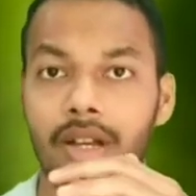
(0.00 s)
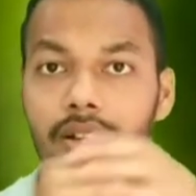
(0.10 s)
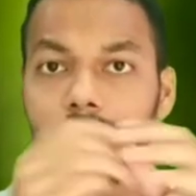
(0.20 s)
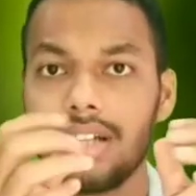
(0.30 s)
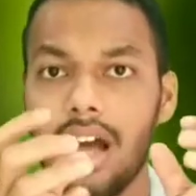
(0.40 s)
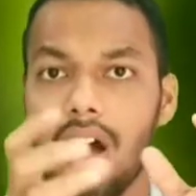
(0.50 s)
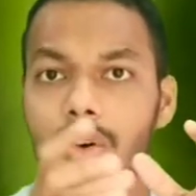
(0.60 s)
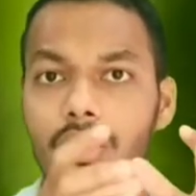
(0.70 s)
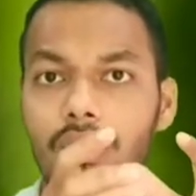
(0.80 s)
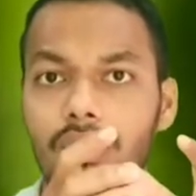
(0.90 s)
Then
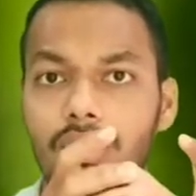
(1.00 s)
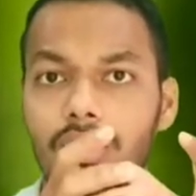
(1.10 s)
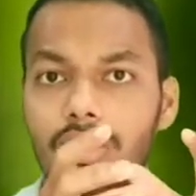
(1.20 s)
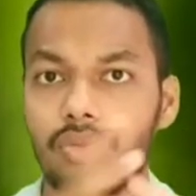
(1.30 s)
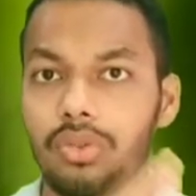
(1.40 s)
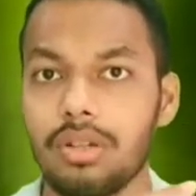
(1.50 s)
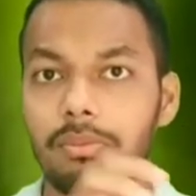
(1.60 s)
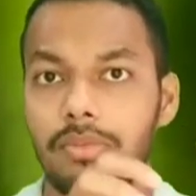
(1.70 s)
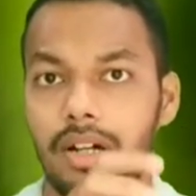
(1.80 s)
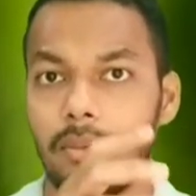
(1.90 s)
how do we
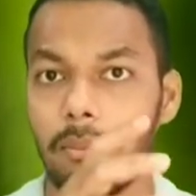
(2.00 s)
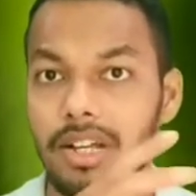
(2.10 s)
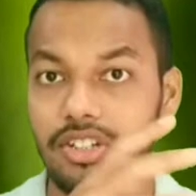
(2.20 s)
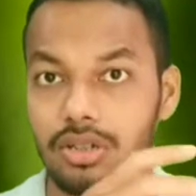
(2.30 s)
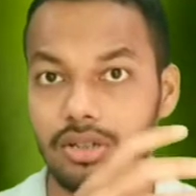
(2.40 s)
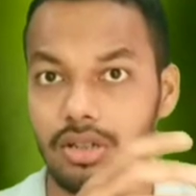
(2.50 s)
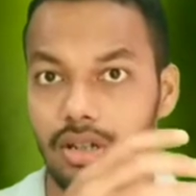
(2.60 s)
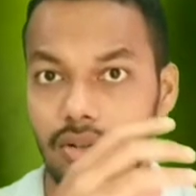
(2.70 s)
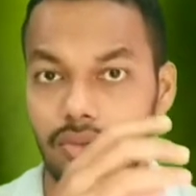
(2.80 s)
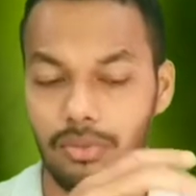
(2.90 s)
measure
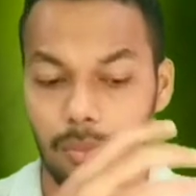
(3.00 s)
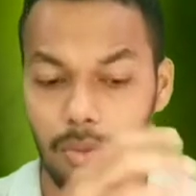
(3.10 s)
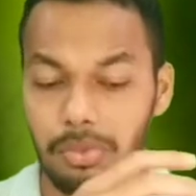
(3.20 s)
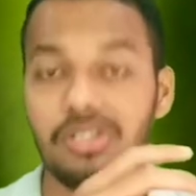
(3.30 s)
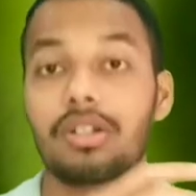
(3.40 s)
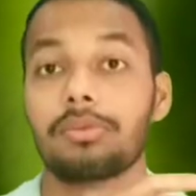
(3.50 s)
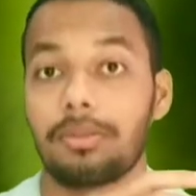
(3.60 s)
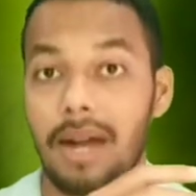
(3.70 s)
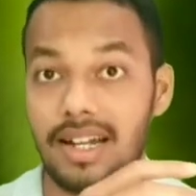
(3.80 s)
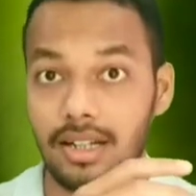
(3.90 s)
the proportion of that
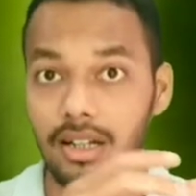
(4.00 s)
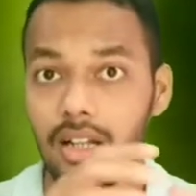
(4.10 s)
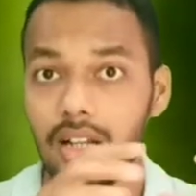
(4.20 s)
particle?